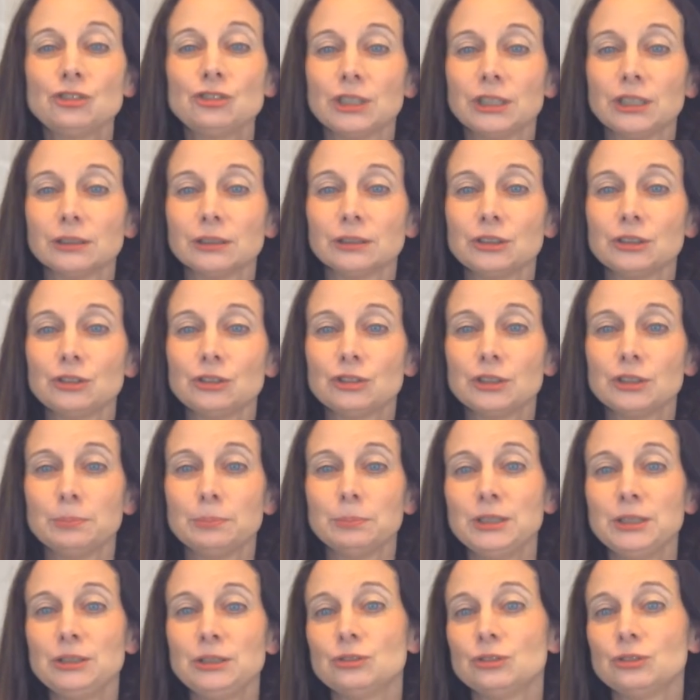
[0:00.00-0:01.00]
English, it
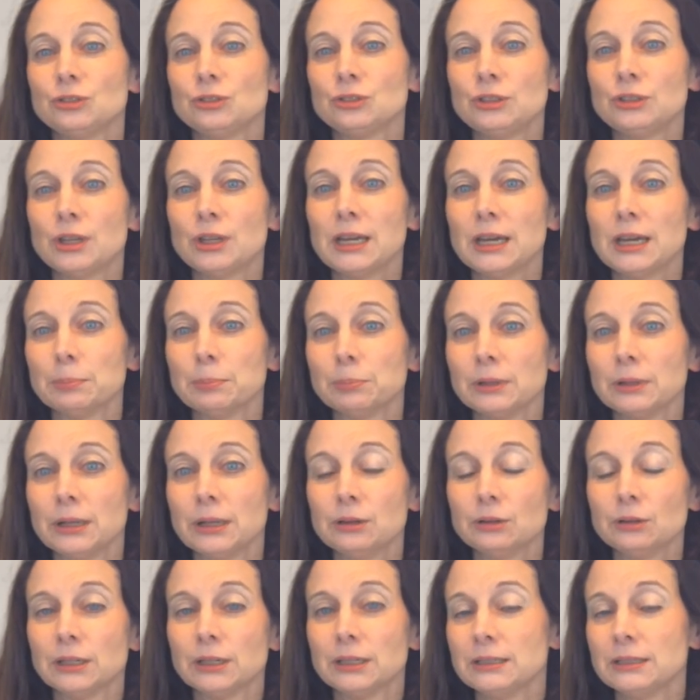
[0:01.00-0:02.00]
means to stay up
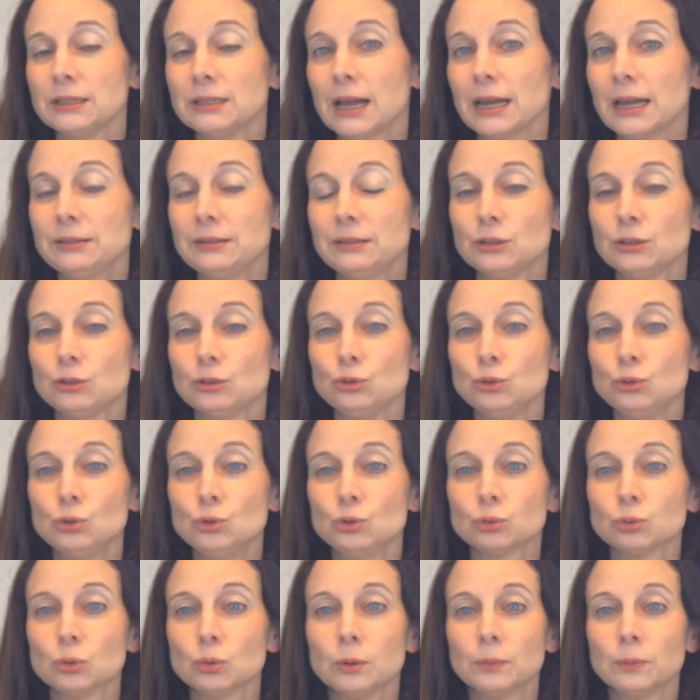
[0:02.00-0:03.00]
later at night than
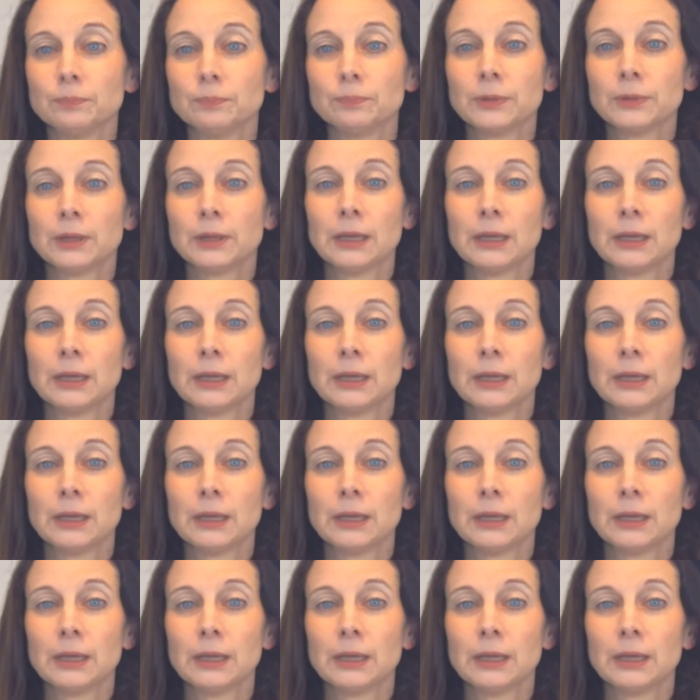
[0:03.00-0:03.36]
usual.